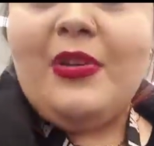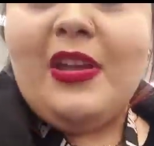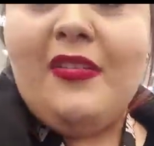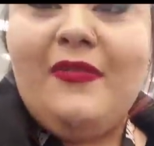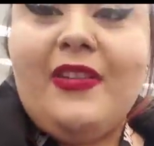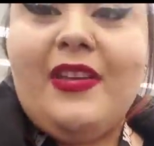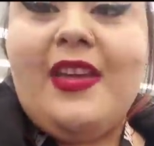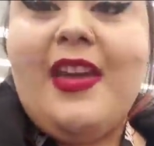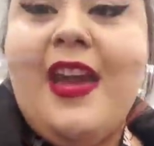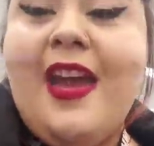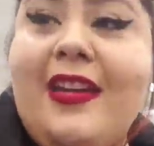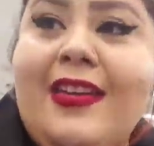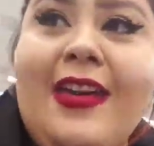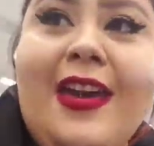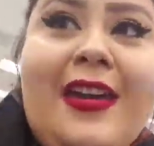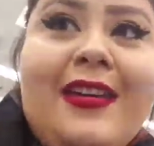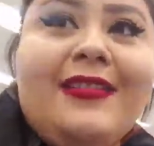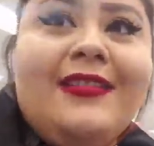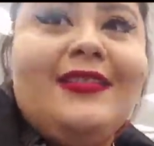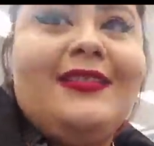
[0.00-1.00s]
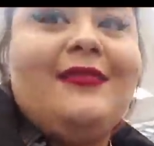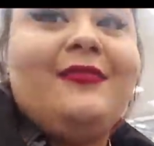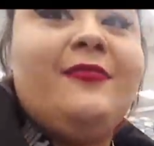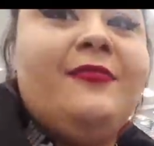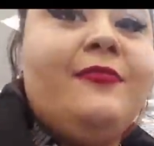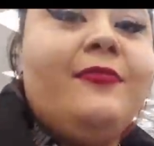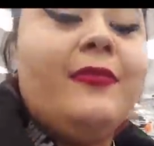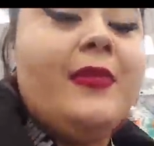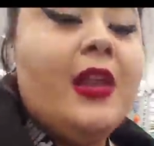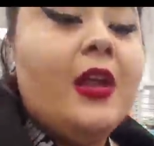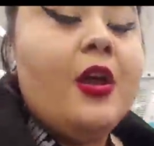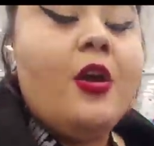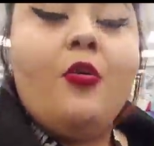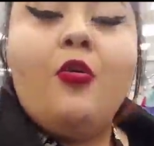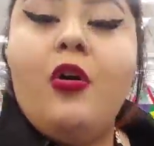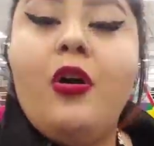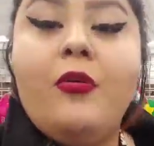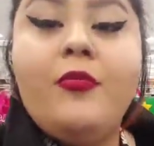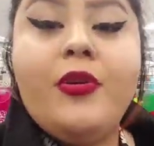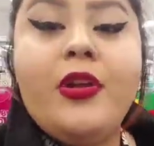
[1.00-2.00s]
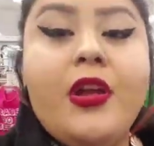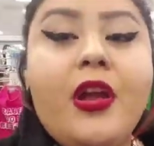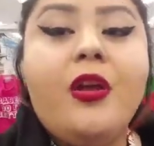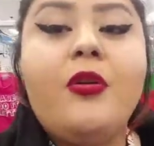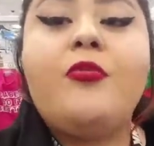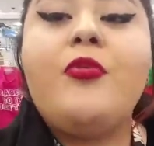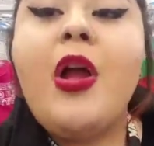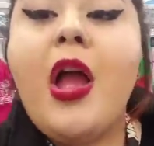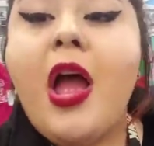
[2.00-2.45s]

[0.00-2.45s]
when we have a cat, guys. Well, I'm here at